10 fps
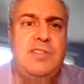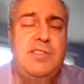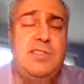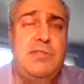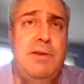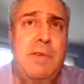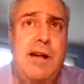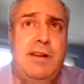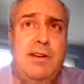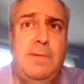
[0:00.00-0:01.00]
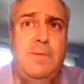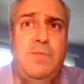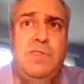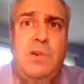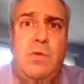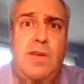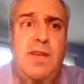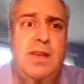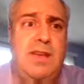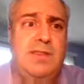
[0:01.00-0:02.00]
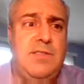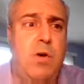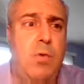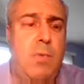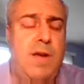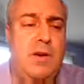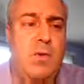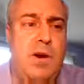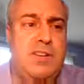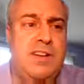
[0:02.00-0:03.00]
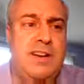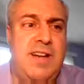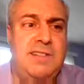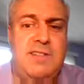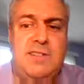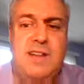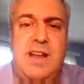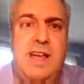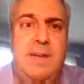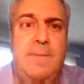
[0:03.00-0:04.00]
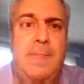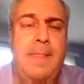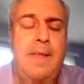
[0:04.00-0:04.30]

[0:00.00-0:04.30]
Just a reminder, so it is open question and answer today.